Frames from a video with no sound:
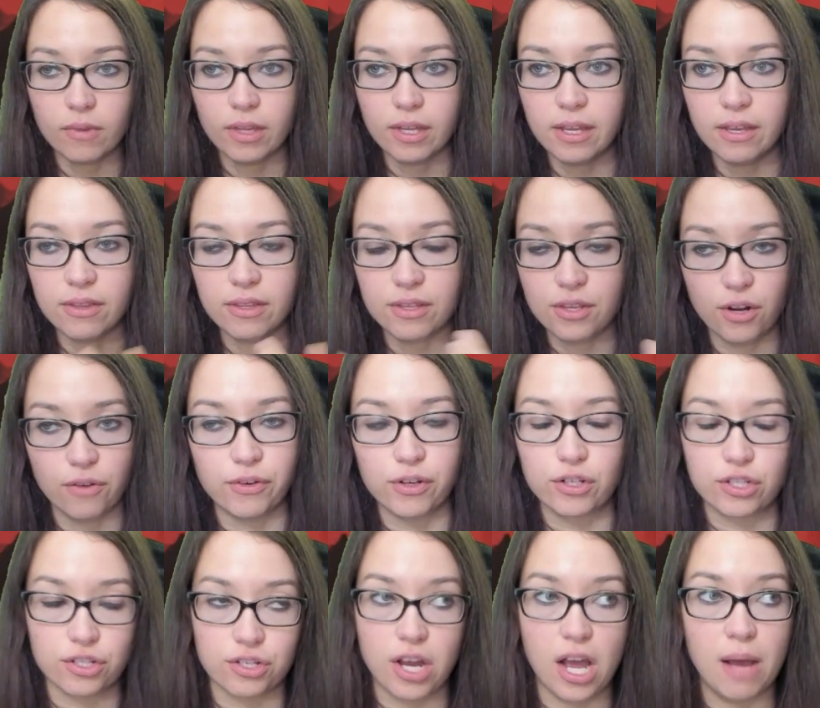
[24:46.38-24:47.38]
If you're
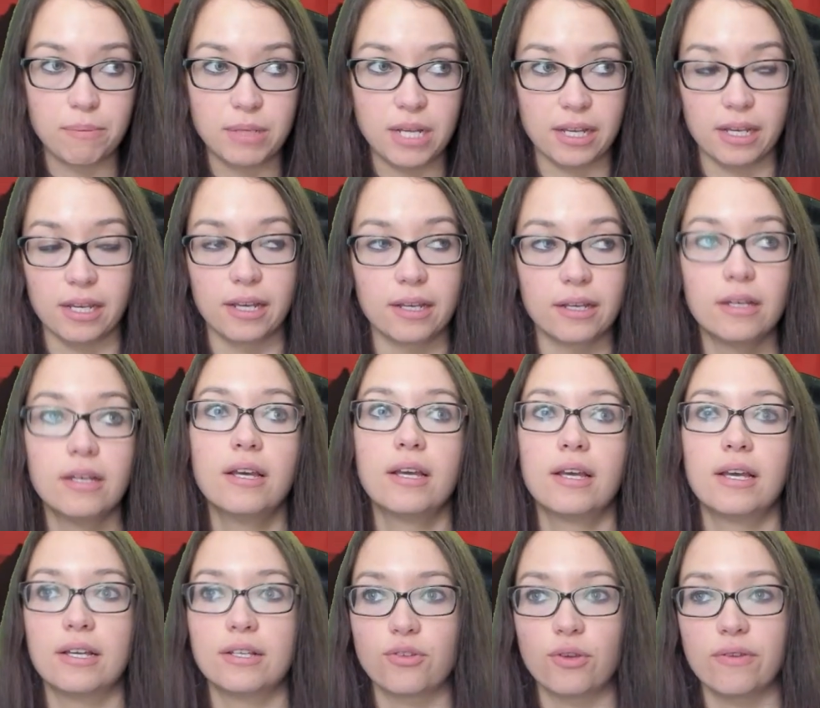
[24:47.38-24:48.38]
just top decking,
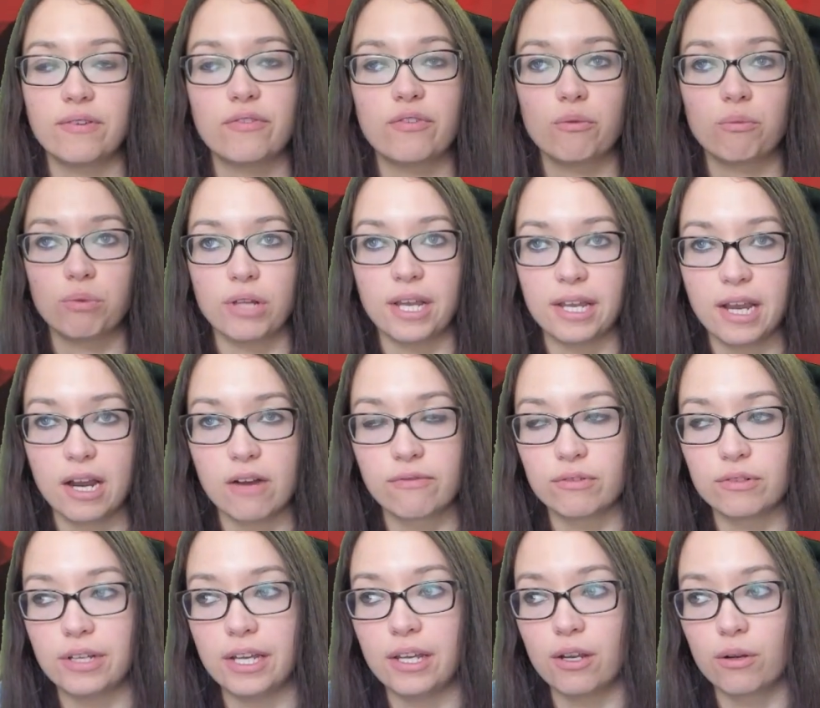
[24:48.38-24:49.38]
so even if you play
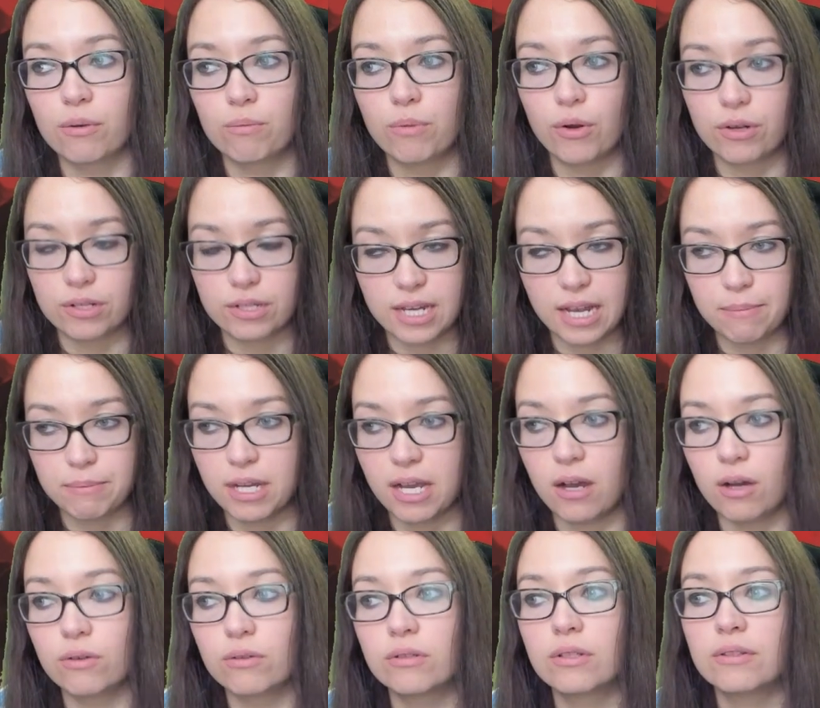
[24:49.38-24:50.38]
carefully, your opponent's tapped
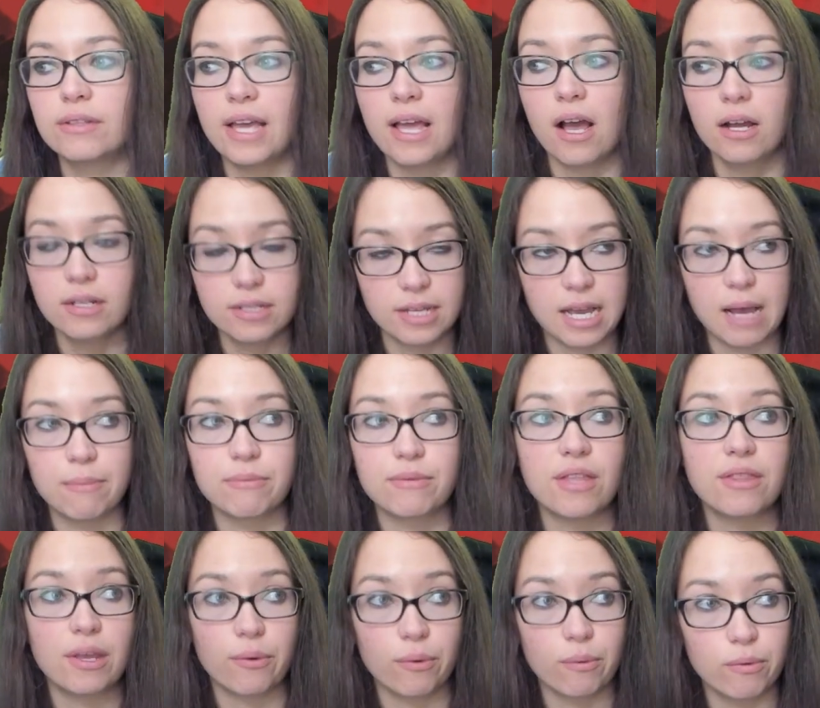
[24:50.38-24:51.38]
out, they untap, then
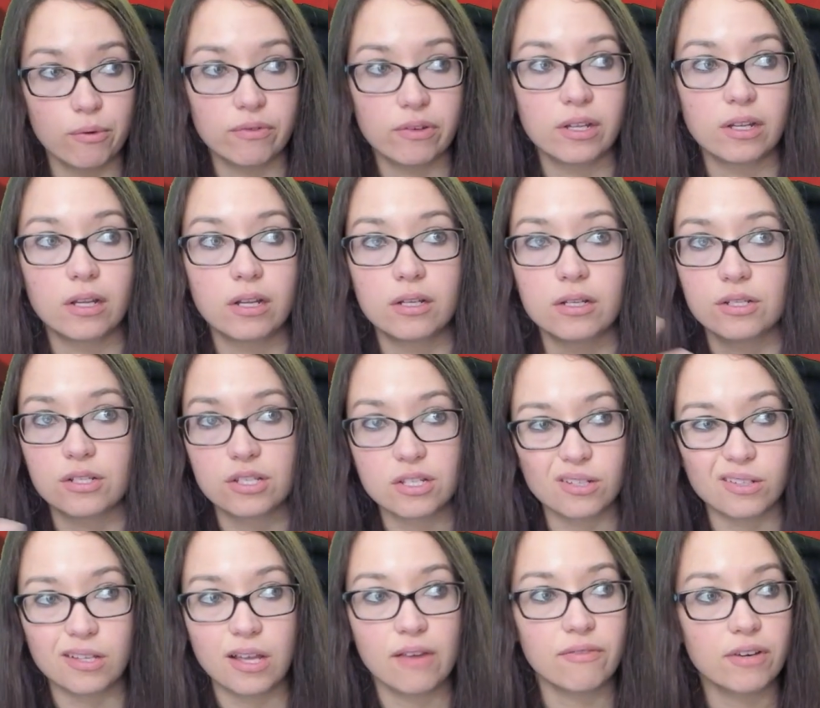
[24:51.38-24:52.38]
they remove it, and it's still
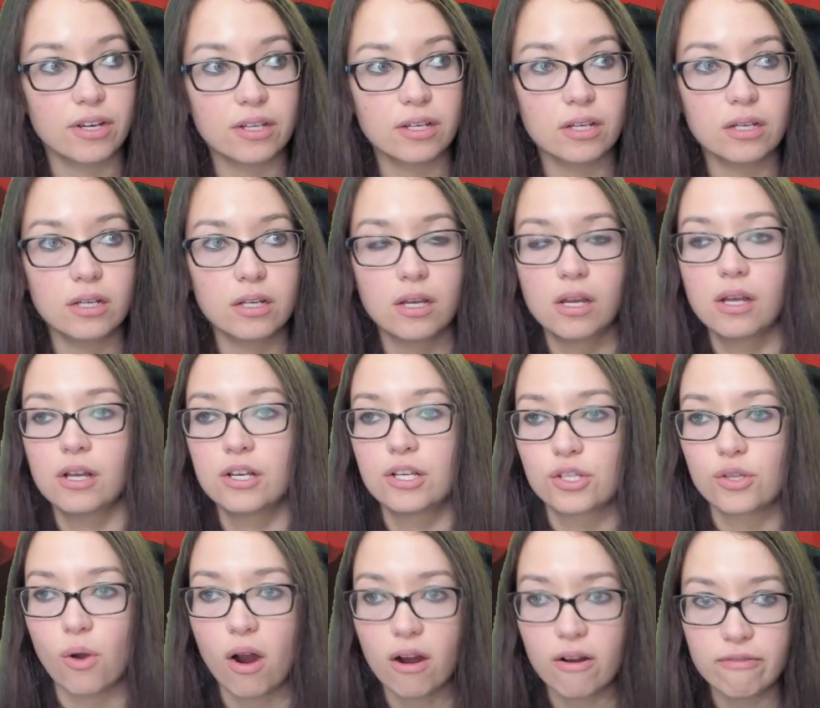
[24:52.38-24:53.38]
not very good.
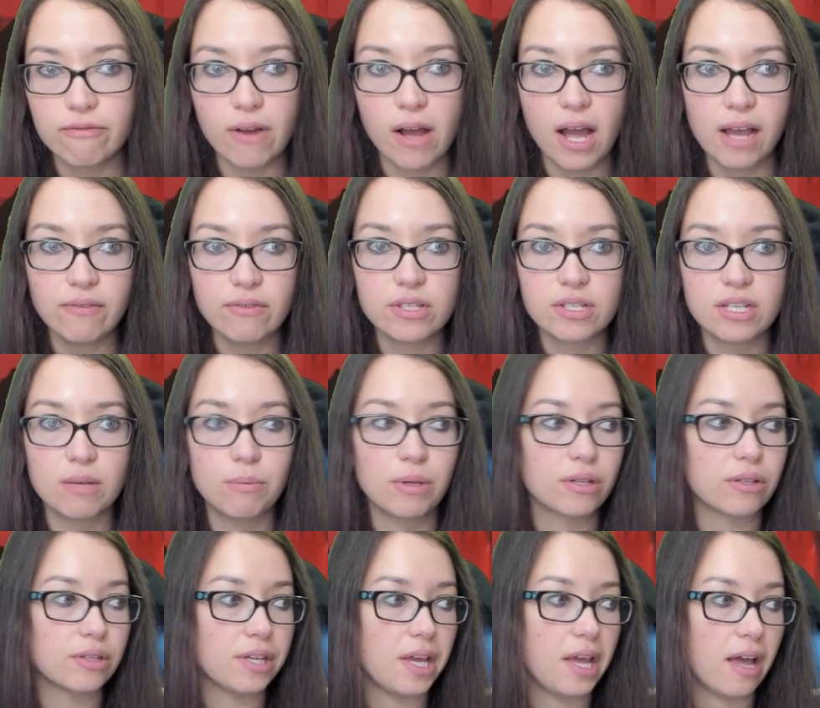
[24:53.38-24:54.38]
So our 5s
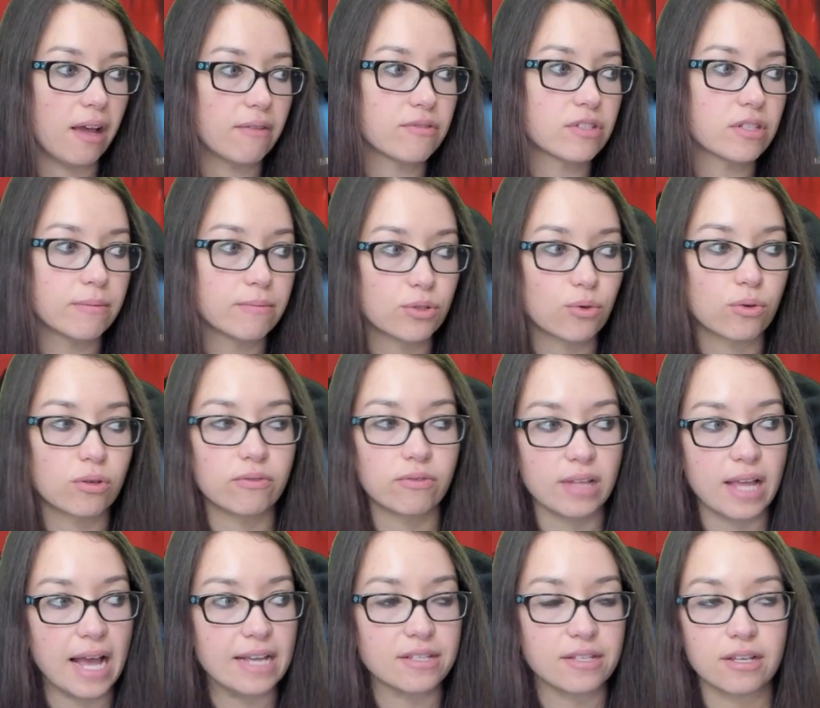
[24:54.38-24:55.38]
typically have some sort of
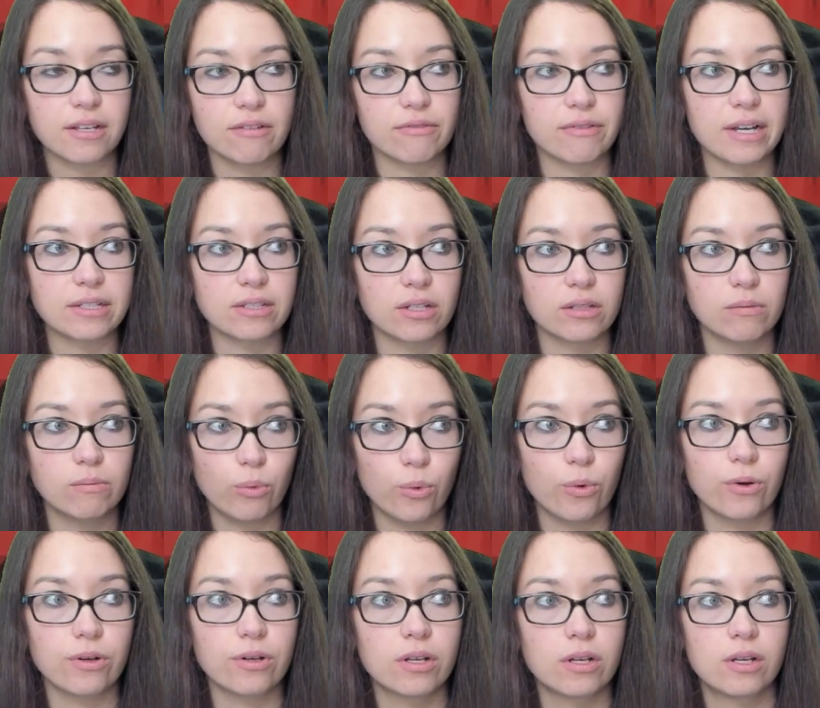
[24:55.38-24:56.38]
lasting effect on the
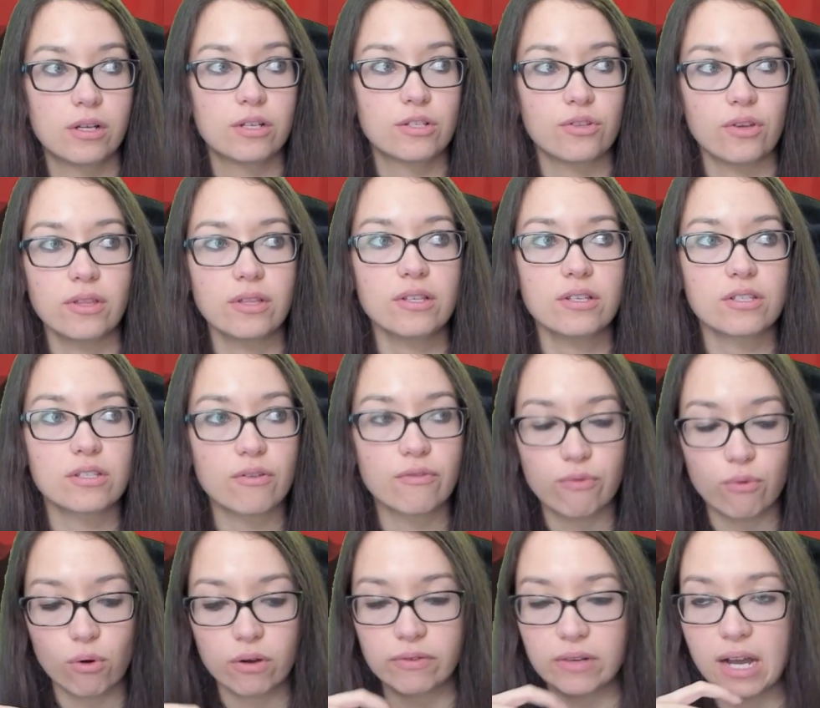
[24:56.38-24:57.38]
board. So I think this is a
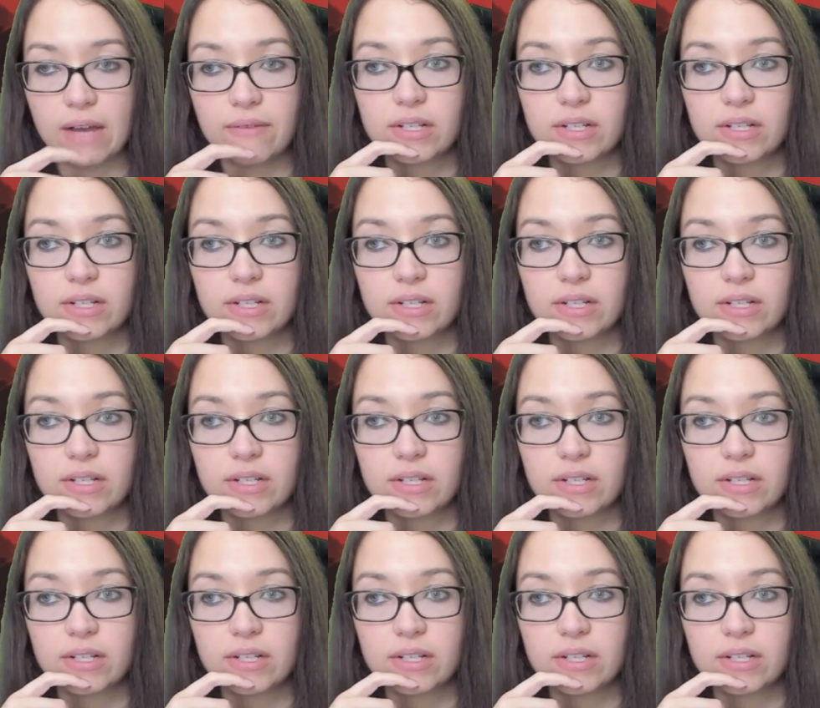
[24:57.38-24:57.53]
4/5.